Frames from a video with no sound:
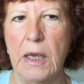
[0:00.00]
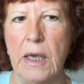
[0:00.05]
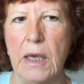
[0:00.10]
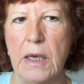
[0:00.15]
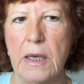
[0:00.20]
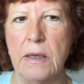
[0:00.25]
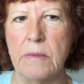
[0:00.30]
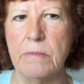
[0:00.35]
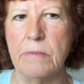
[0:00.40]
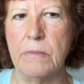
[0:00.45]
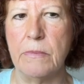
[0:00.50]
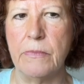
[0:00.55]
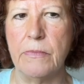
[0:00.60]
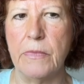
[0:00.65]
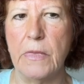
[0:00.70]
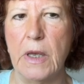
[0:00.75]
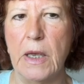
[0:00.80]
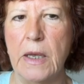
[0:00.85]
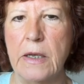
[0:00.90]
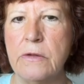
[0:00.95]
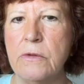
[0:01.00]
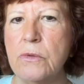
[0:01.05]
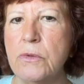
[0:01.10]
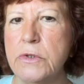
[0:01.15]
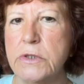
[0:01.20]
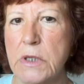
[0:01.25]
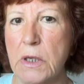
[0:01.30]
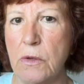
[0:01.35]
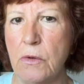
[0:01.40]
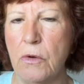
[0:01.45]
And
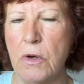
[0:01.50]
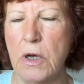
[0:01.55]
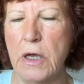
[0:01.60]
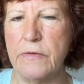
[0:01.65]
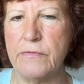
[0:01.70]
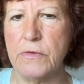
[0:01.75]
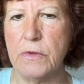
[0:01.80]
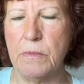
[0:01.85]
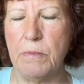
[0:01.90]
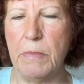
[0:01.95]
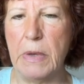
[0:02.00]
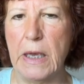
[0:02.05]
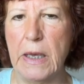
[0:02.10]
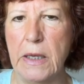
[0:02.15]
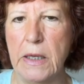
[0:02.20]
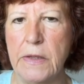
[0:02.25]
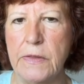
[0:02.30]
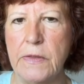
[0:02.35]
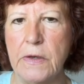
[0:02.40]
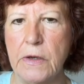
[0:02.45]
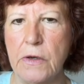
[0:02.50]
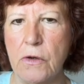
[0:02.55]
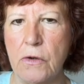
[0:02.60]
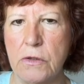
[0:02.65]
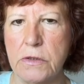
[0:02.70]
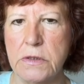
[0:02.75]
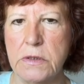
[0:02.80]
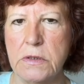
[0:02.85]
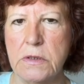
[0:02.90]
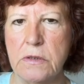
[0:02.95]
also you'll have to pay the
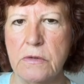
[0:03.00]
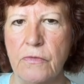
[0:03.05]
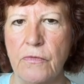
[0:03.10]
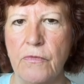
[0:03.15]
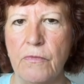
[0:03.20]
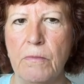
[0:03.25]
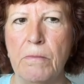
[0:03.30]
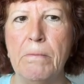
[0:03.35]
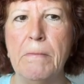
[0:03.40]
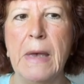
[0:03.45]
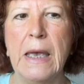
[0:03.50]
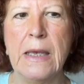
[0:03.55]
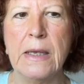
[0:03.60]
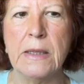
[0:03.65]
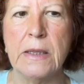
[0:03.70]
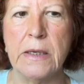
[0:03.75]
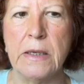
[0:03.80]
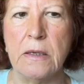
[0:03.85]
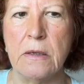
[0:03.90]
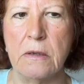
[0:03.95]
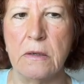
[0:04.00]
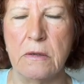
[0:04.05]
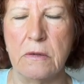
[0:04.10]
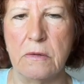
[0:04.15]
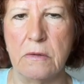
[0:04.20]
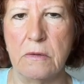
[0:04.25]
cost of mailing